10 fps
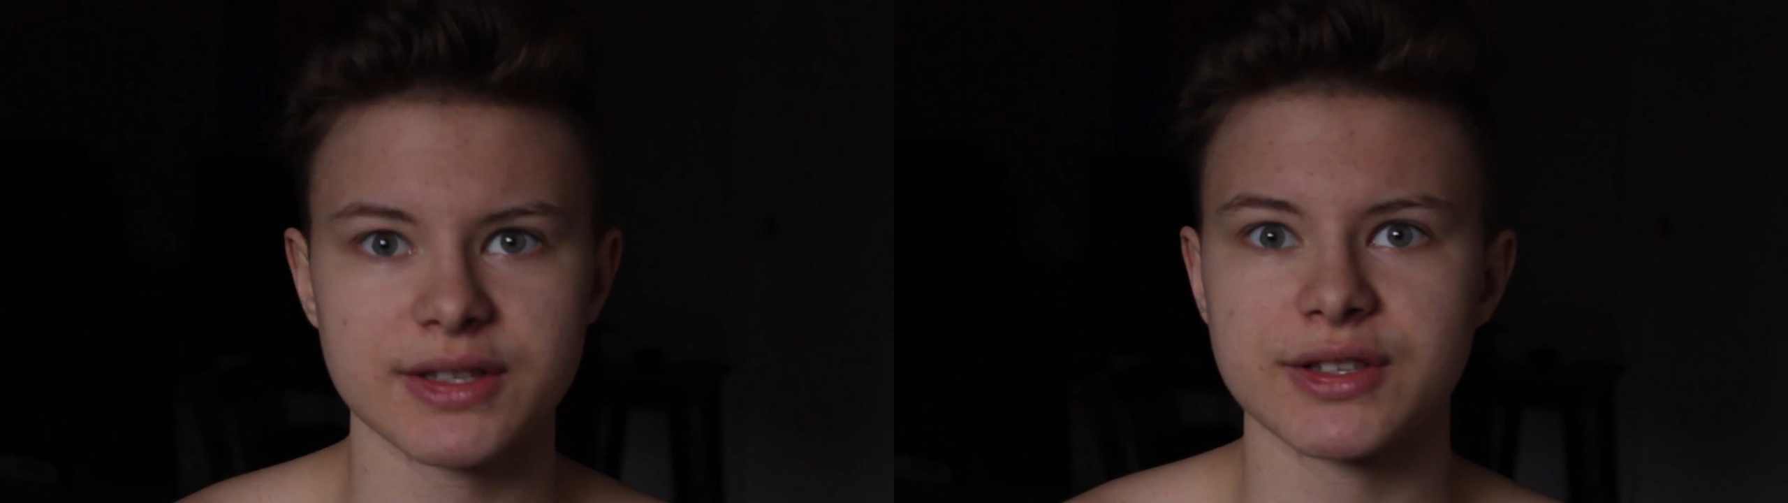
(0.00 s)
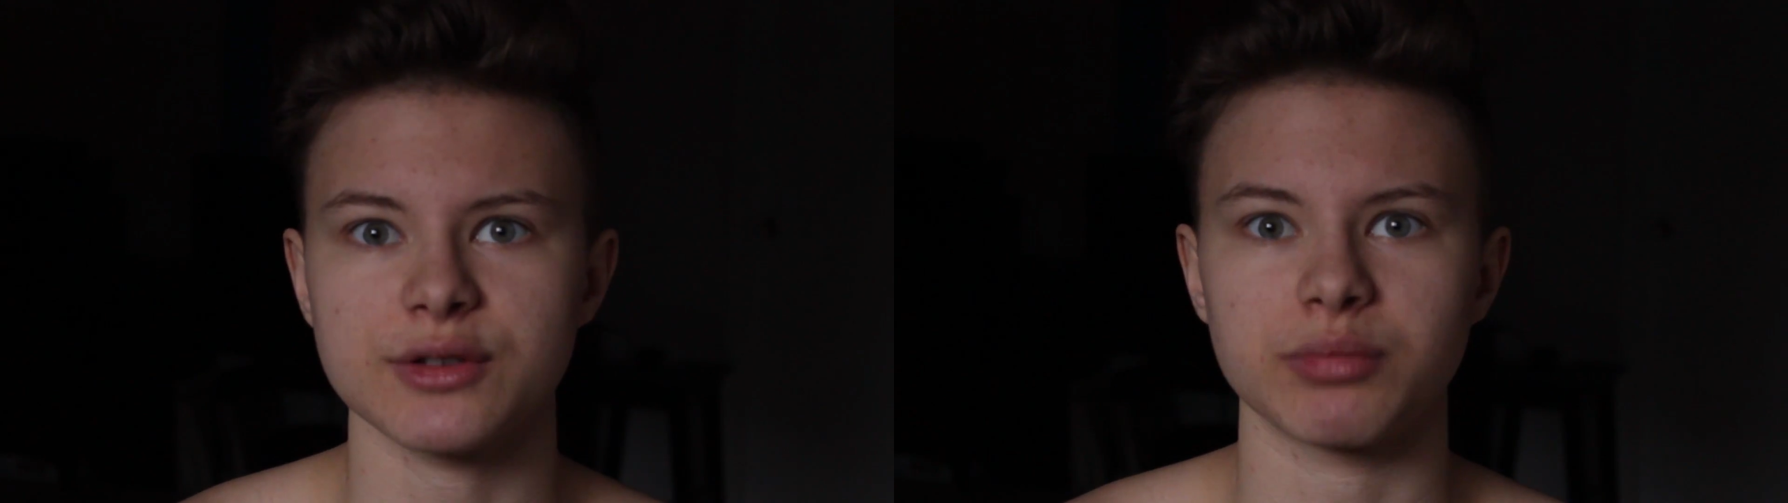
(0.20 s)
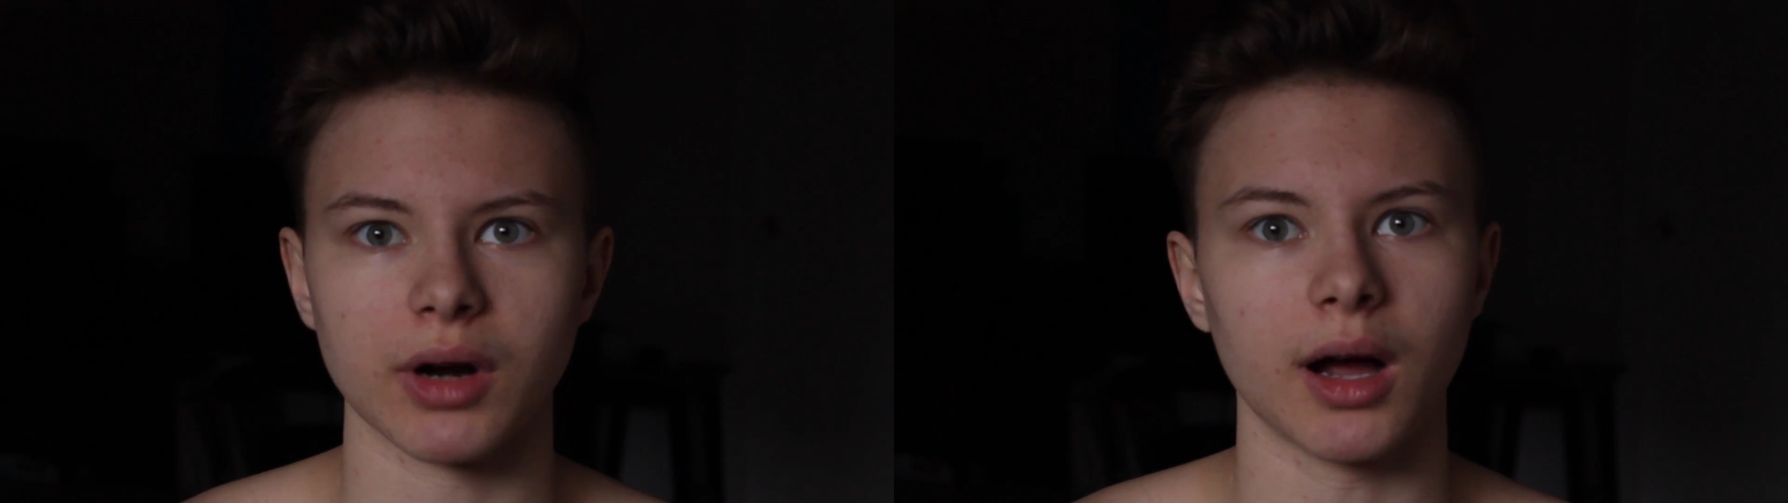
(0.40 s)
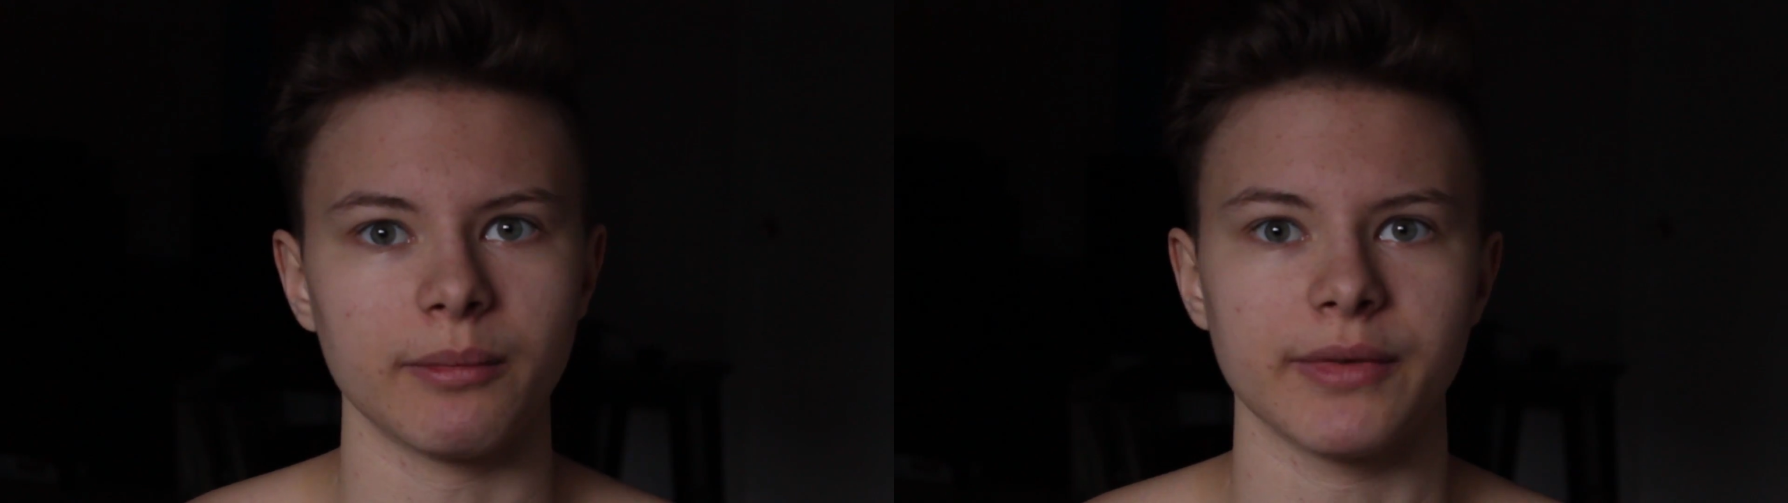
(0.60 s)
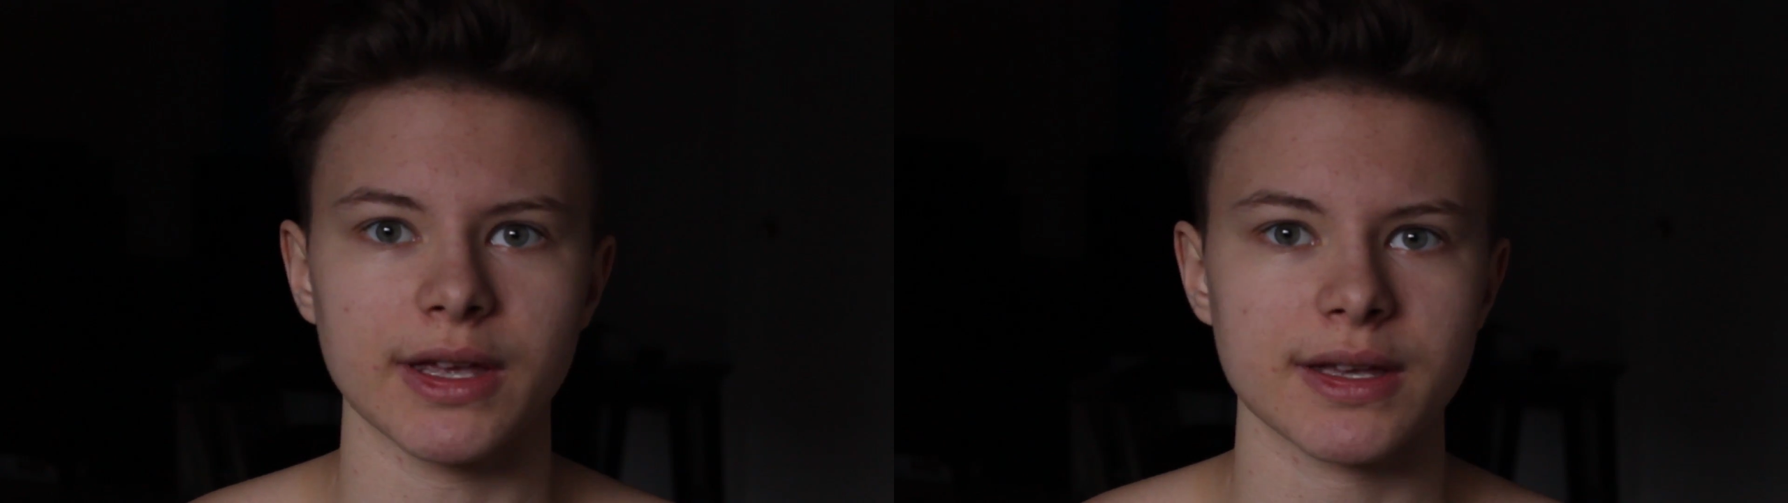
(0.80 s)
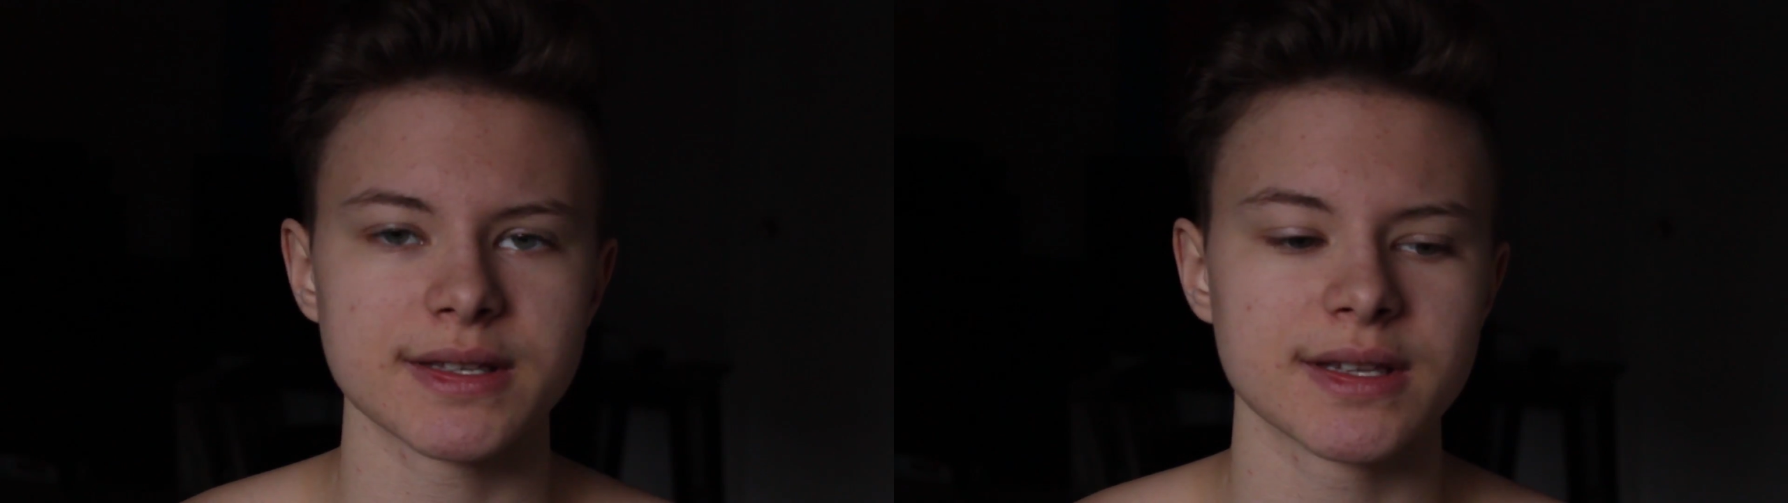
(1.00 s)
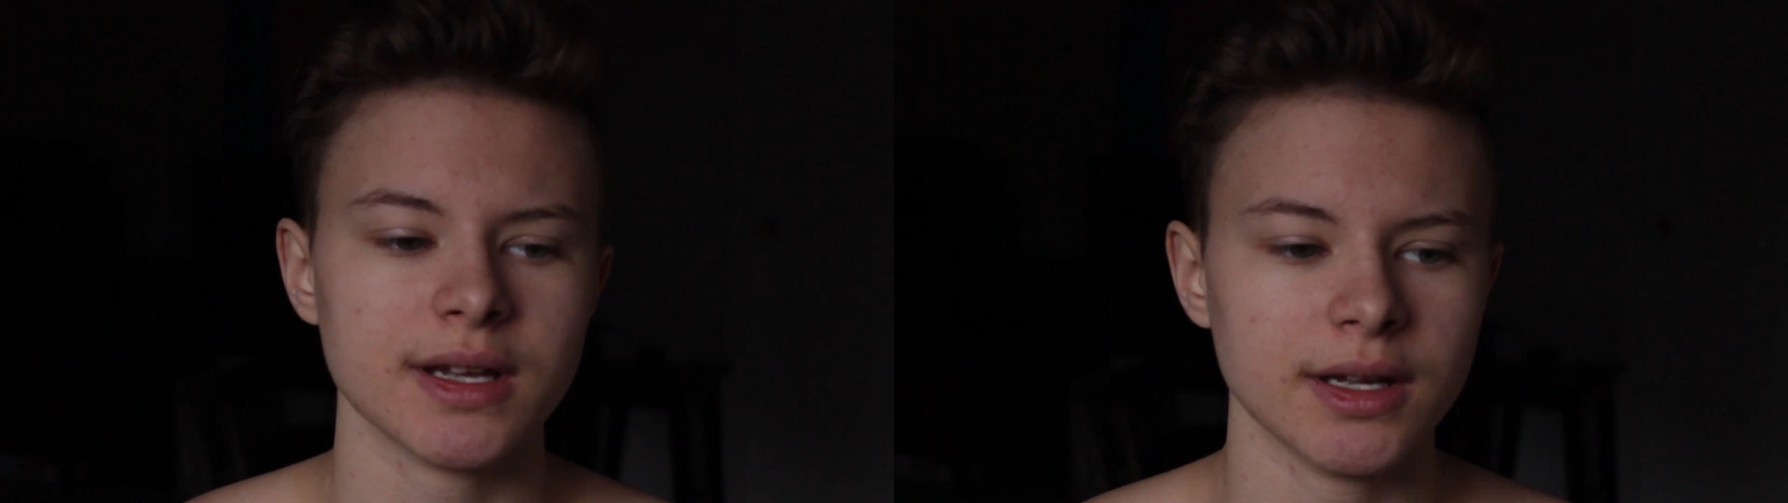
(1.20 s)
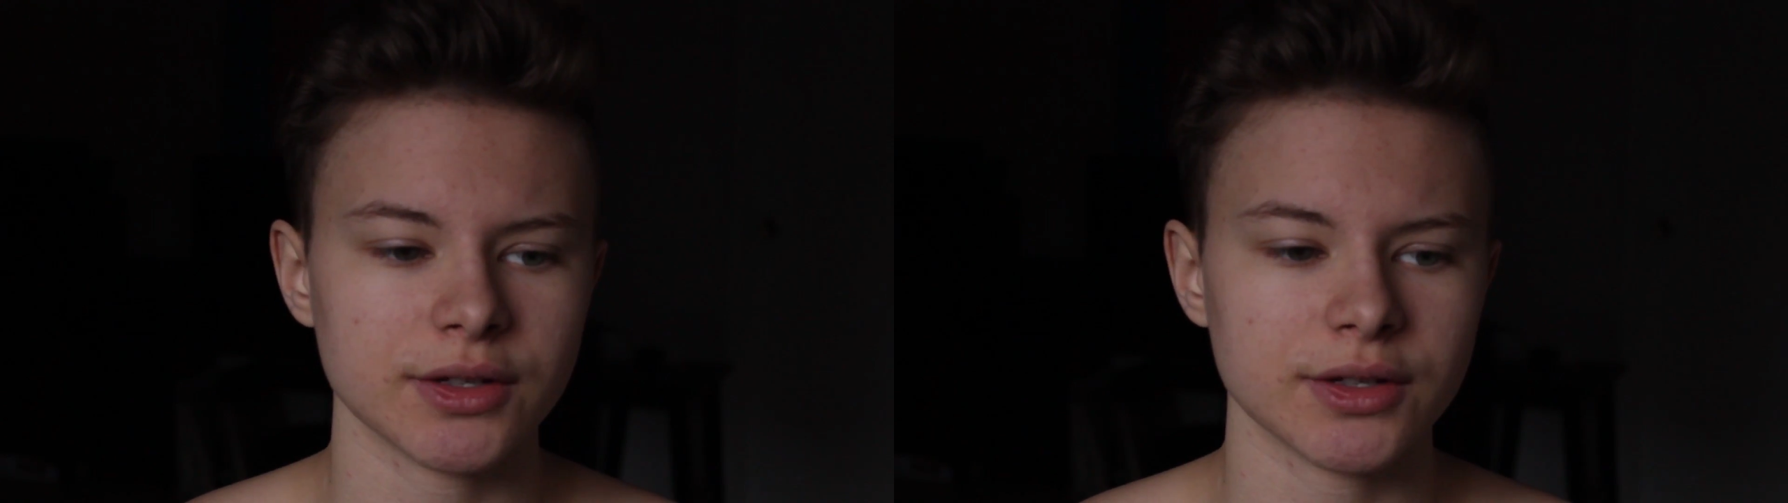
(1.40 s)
super obvious,